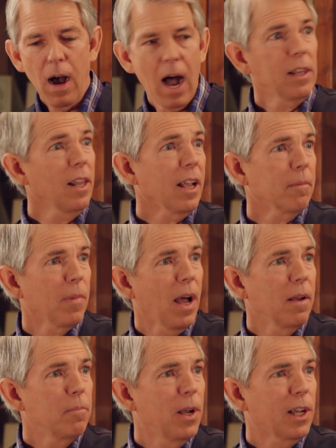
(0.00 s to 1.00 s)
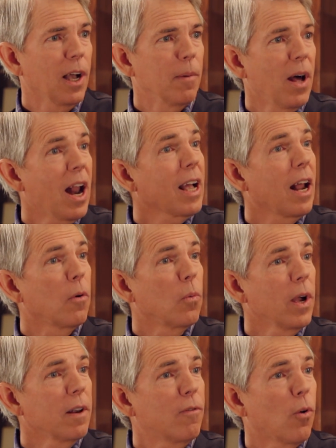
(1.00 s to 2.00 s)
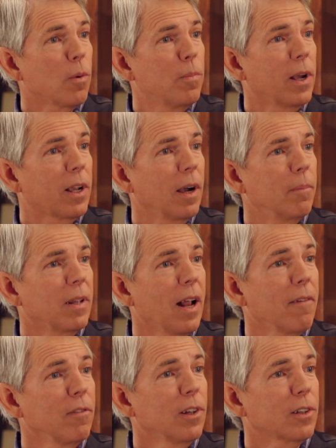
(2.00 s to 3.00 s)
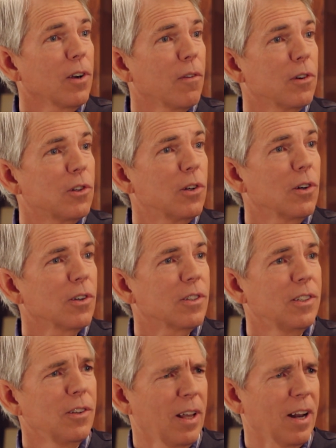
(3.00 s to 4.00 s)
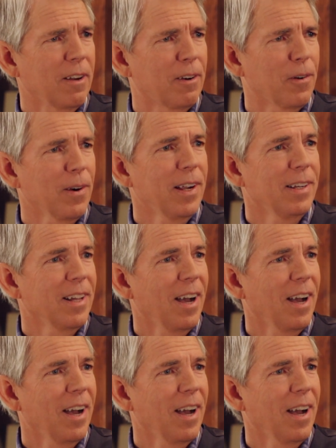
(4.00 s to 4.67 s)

I like my pickup. I got a red Ford pickup, and I've looked over at yours, and you got a gray